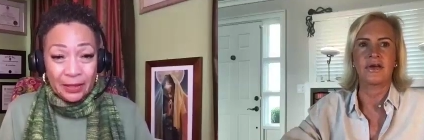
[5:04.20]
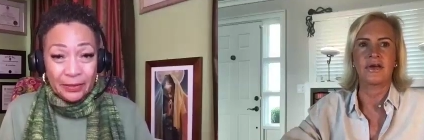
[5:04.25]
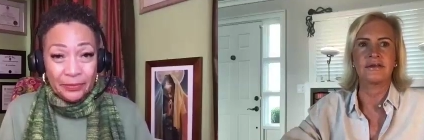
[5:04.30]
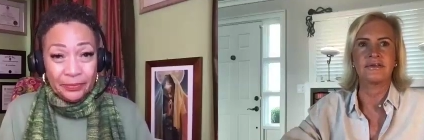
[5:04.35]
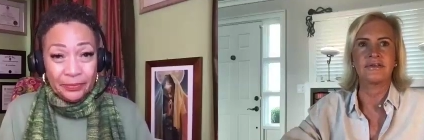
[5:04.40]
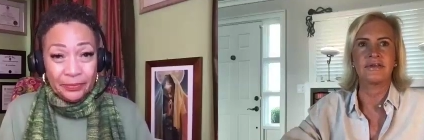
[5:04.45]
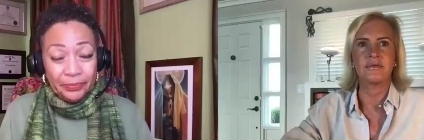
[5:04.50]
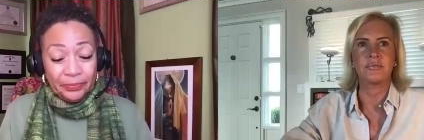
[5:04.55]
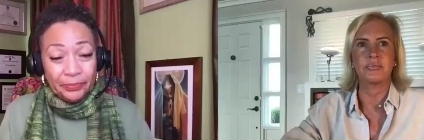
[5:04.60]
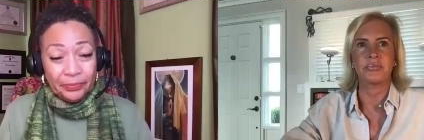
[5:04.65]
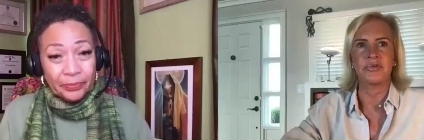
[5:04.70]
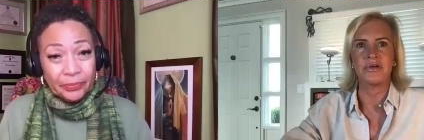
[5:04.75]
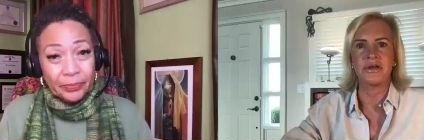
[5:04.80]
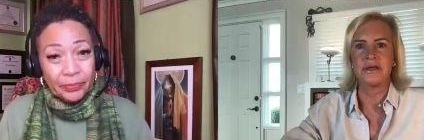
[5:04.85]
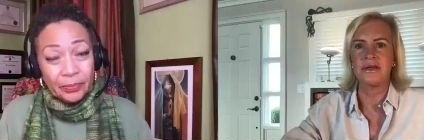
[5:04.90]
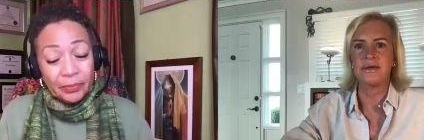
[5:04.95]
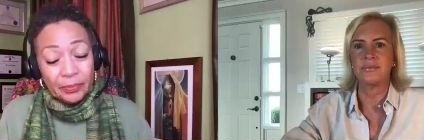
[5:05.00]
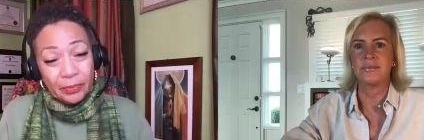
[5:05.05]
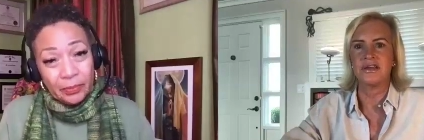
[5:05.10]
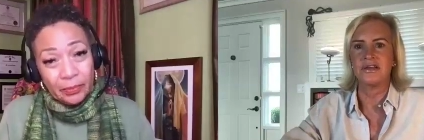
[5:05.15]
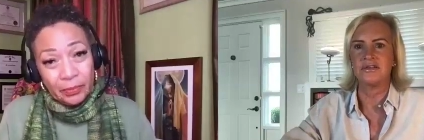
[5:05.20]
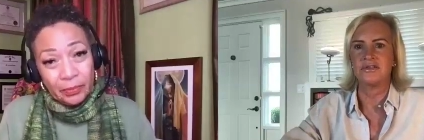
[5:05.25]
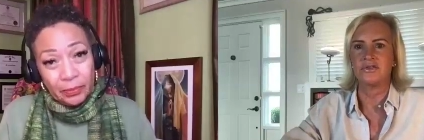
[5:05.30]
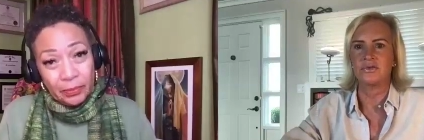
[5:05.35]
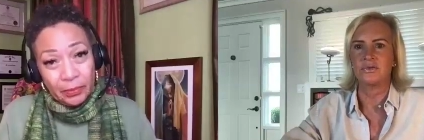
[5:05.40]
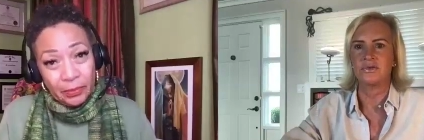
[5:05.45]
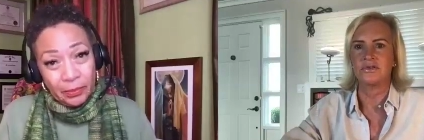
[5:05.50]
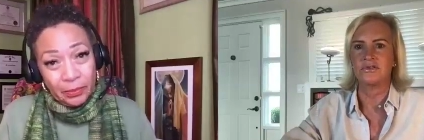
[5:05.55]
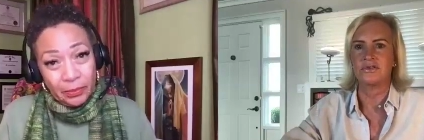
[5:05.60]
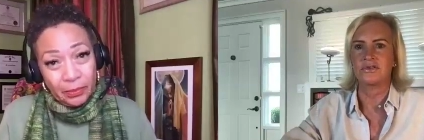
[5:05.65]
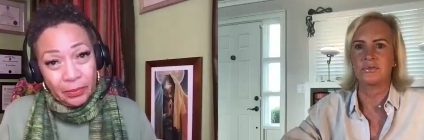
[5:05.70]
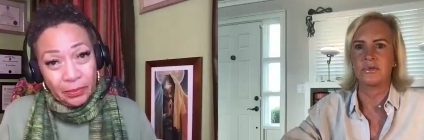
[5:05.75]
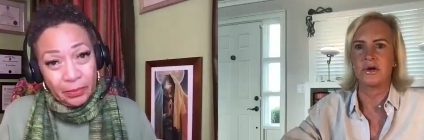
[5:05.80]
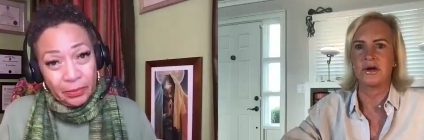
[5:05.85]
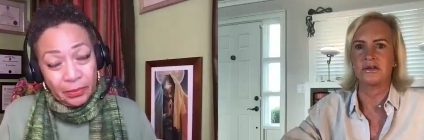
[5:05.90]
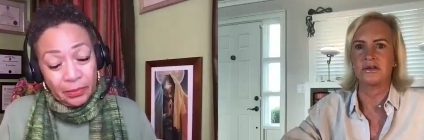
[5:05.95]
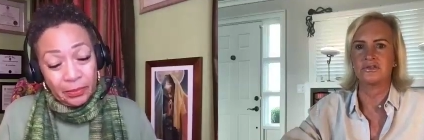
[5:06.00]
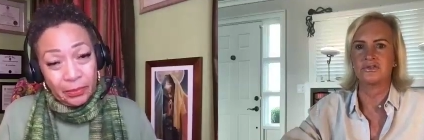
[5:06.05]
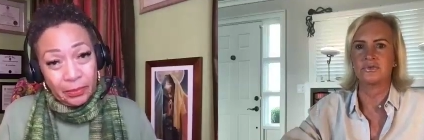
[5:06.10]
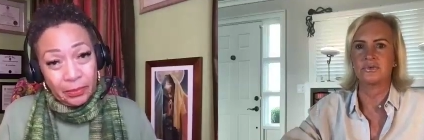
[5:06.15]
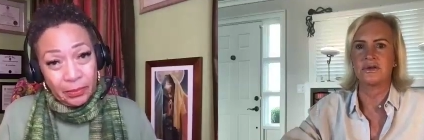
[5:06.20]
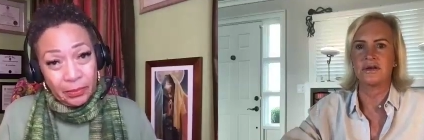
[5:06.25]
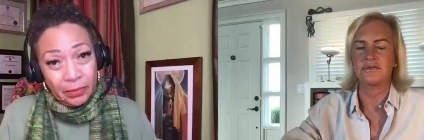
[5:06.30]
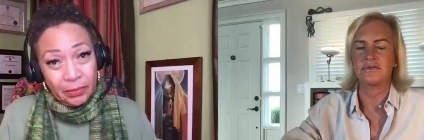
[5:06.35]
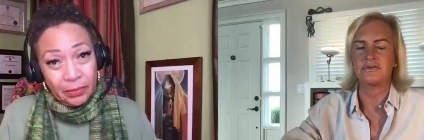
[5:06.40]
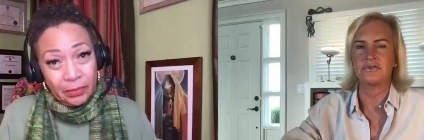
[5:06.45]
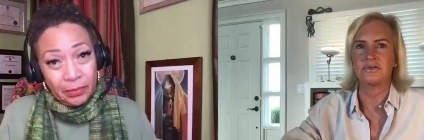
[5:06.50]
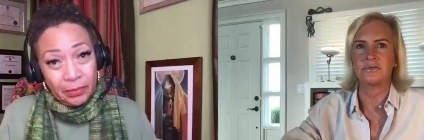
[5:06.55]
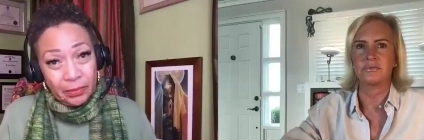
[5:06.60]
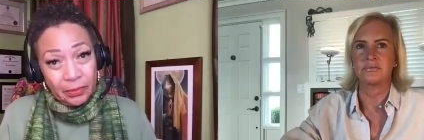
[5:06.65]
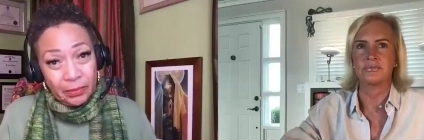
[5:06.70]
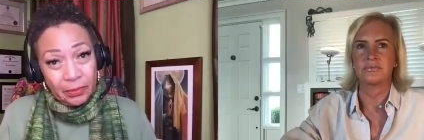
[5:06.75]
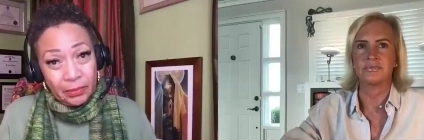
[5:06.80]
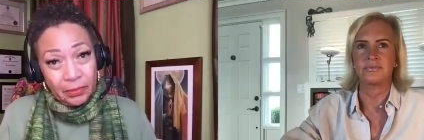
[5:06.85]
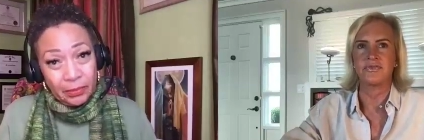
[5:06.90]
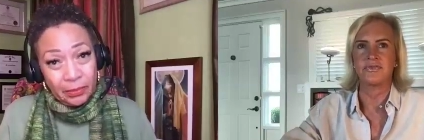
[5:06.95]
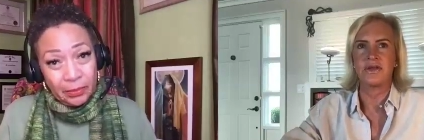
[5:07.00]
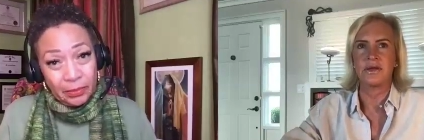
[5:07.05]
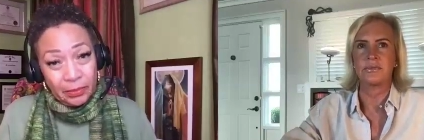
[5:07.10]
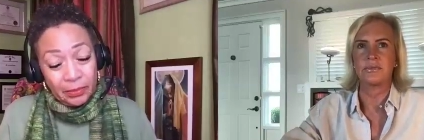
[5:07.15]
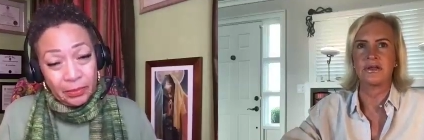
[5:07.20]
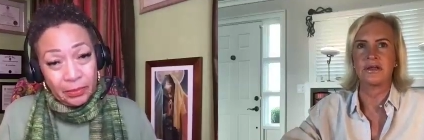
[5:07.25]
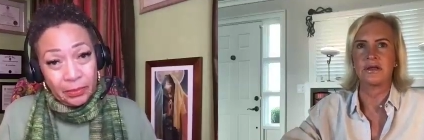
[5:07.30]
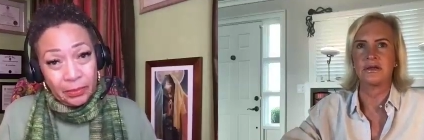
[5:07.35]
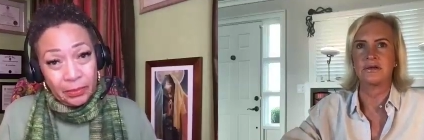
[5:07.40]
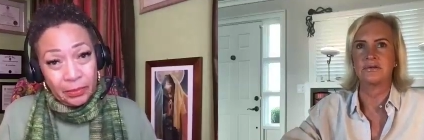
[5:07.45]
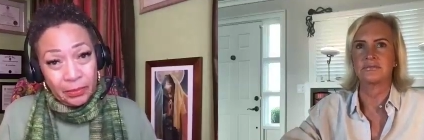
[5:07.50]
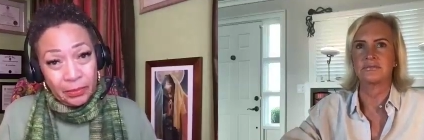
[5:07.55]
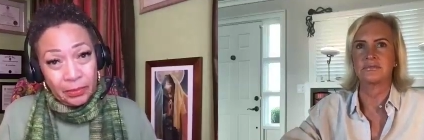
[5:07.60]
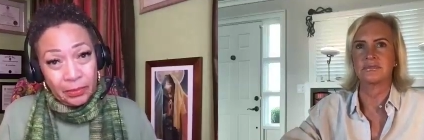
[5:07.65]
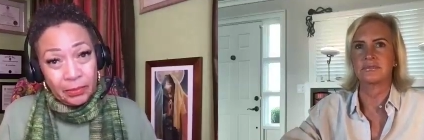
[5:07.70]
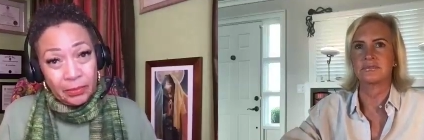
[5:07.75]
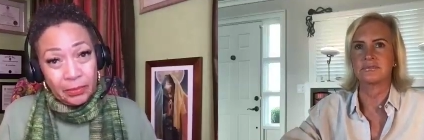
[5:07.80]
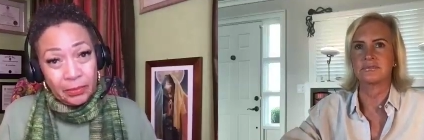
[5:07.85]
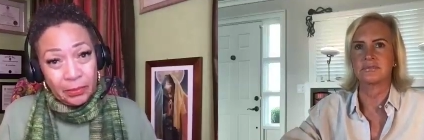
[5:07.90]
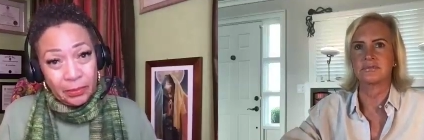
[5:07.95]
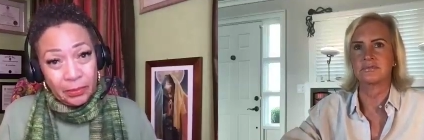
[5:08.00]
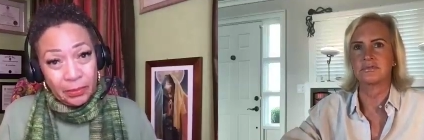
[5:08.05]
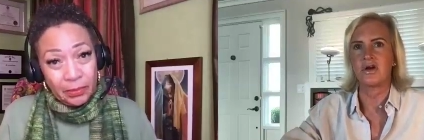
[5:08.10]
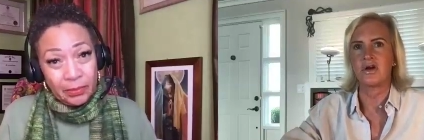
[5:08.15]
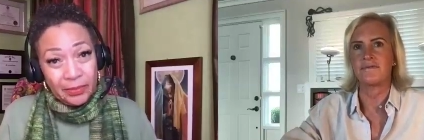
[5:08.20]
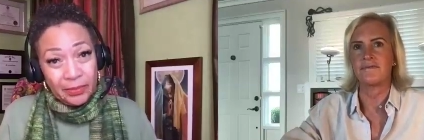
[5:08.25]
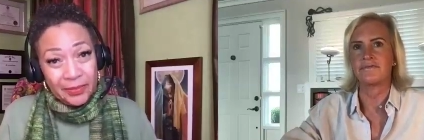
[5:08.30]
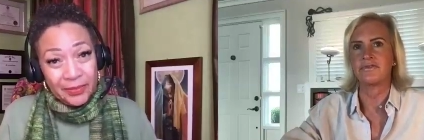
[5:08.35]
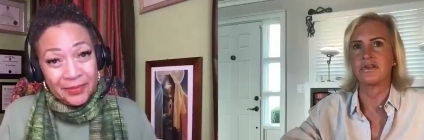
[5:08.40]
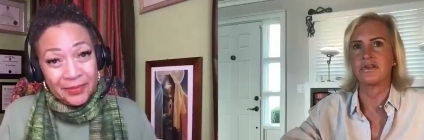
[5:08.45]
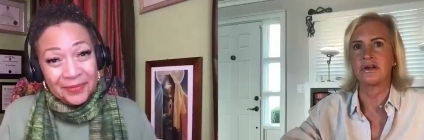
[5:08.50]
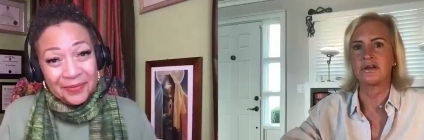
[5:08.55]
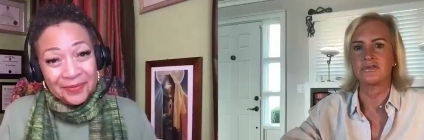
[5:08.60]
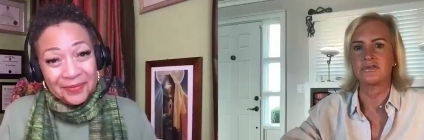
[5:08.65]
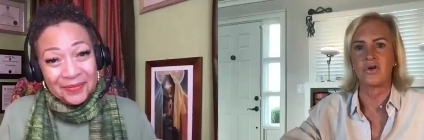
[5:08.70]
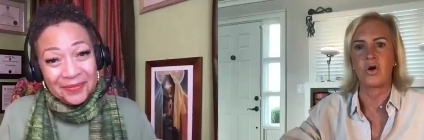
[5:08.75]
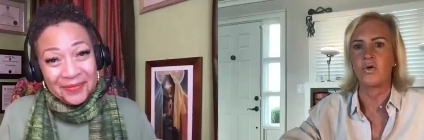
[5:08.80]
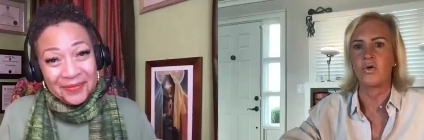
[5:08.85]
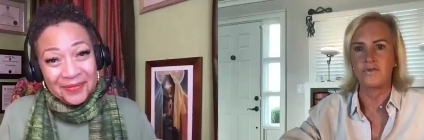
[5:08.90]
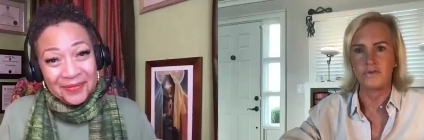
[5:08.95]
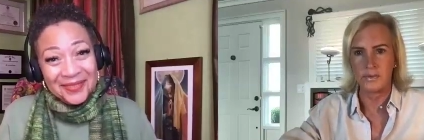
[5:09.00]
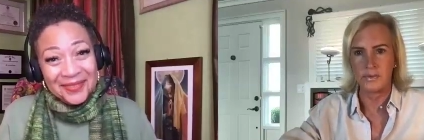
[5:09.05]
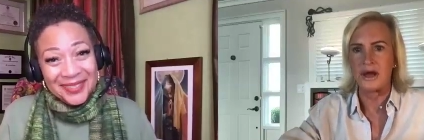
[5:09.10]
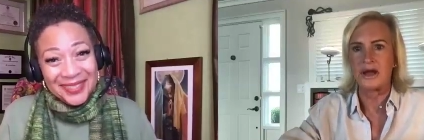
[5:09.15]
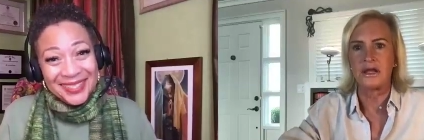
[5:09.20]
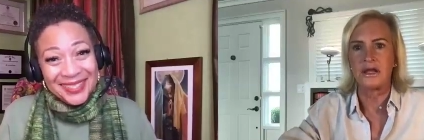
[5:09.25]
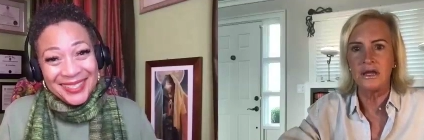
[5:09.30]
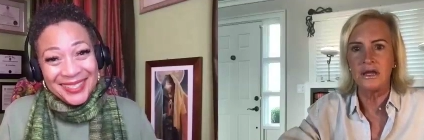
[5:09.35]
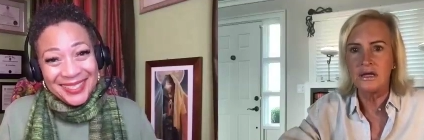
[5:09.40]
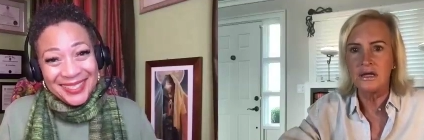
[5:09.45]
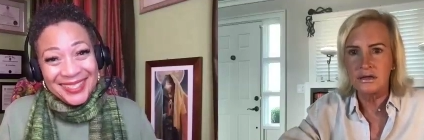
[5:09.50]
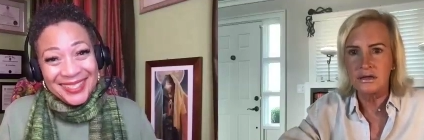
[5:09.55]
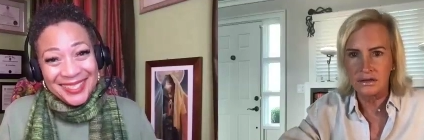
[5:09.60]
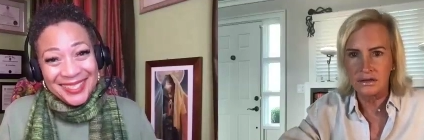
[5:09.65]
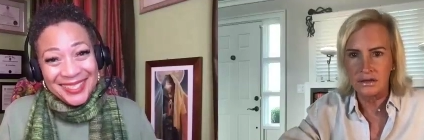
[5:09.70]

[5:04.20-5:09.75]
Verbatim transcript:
Speaker 1: okay. I didn't bring him into it too much. We have some family conflict over money.